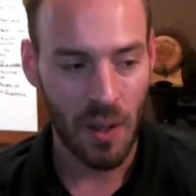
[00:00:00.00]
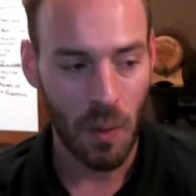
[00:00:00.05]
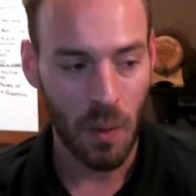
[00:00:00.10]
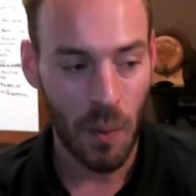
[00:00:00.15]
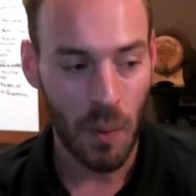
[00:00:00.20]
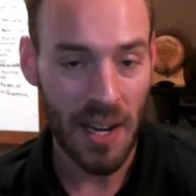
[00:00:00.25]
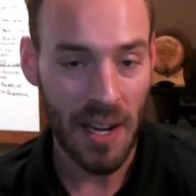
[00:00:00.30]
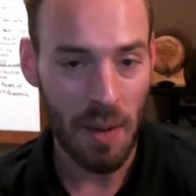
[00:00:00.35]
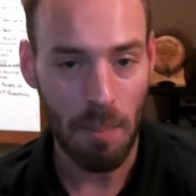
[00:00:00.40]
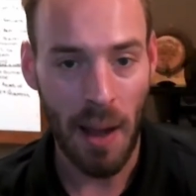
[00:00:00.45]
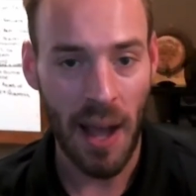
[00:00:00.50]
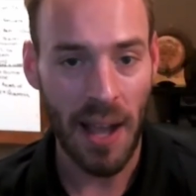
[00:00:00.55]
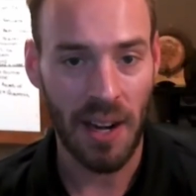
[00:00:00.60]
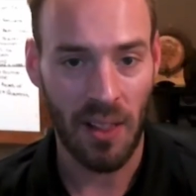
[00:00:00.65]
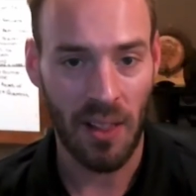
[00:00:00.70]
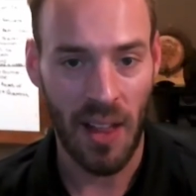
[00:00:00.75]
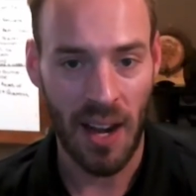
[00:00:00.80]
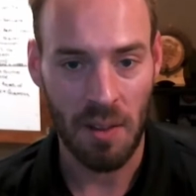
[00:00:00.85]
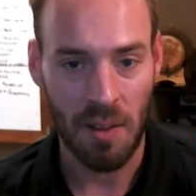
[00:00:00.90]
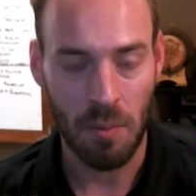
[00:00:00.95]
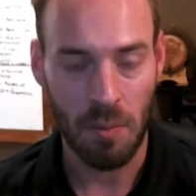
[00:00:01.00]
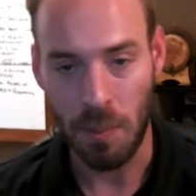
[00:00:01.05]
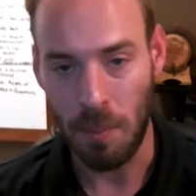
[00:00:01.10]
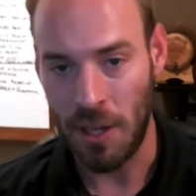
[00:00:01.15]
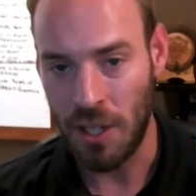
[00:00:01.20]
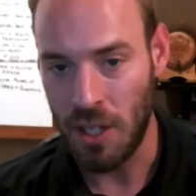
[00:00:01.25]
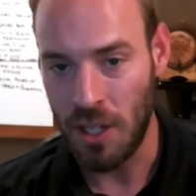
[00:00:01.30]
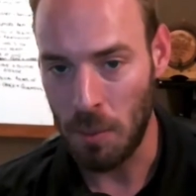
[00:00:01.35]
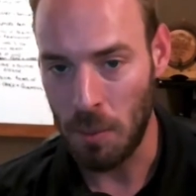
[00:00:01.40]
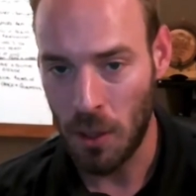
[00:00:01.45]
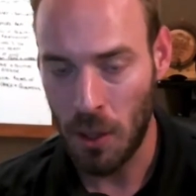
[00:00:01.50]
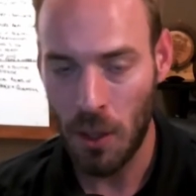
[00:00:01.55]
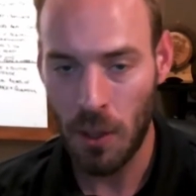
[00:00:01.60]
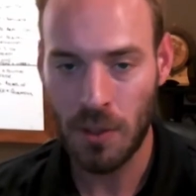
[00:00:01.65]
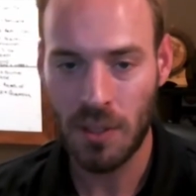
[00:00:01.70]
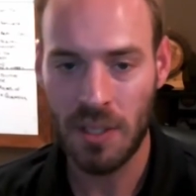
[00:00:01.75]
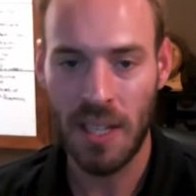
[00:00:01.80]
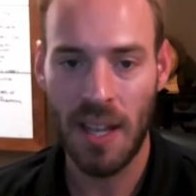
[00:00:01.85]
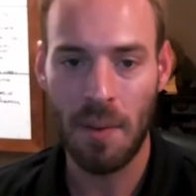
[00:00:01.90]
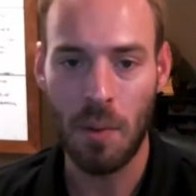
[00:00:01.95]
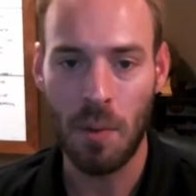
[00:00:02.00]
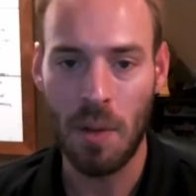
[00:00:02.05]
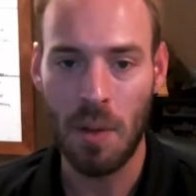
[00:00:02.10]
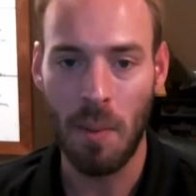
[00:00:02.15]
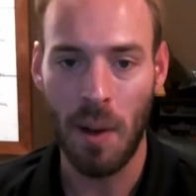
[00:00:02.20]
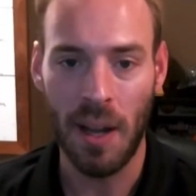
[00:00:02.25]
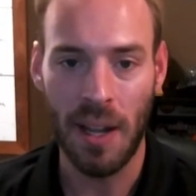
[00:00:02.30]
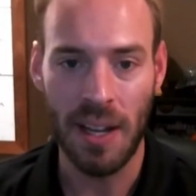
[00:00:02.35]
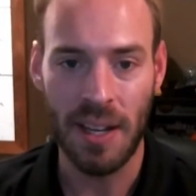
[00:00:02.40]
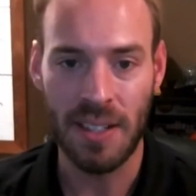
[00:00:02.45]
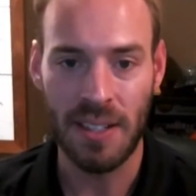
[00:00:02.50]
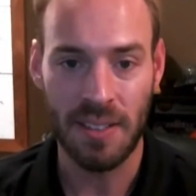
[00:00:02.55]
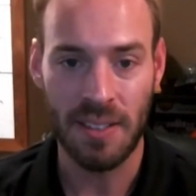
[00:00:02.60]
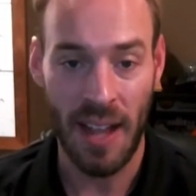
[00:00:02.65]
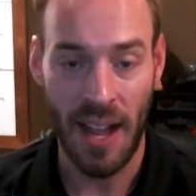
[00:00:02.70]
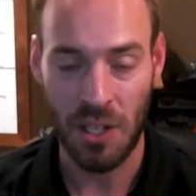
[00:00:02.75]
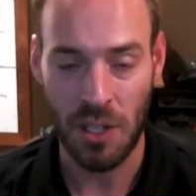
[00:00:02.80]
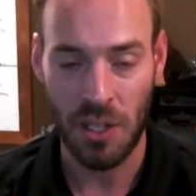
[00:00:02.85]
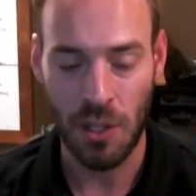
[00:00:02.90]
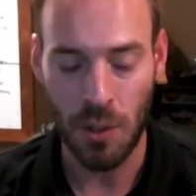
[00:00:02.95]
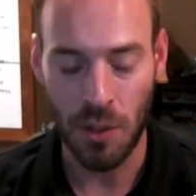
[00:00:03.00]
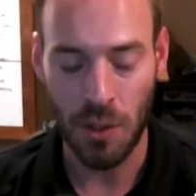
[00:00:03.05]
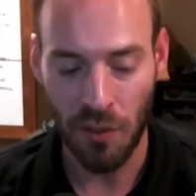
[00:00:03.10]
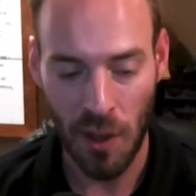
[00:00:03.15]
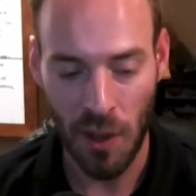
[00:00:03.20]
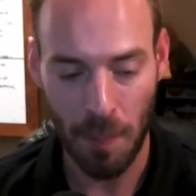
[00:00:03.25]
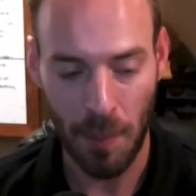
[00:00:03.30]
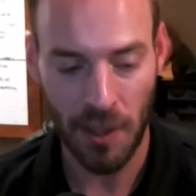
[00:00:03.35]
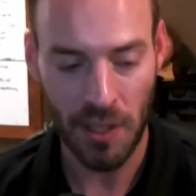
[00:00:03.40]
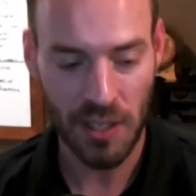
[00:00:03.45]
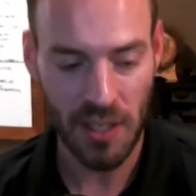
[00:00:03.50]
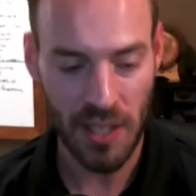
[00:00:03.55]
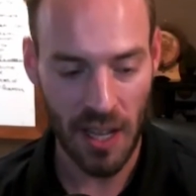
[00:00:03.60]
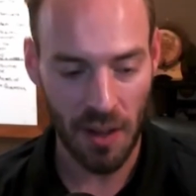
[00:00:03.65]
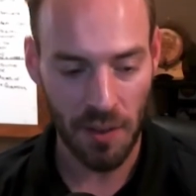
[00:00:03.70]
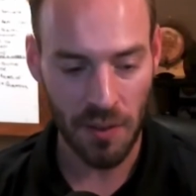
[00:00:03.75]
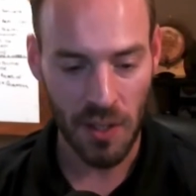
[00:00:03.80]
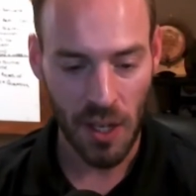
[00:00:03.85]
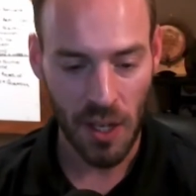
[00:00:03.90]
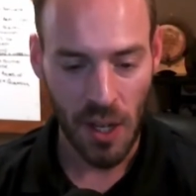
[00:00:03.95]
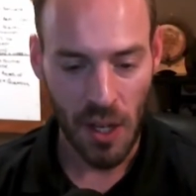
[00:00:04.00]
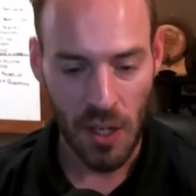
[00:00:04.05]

we end up buying a lot of them. We might double close them. We might actually do the flip ourselves.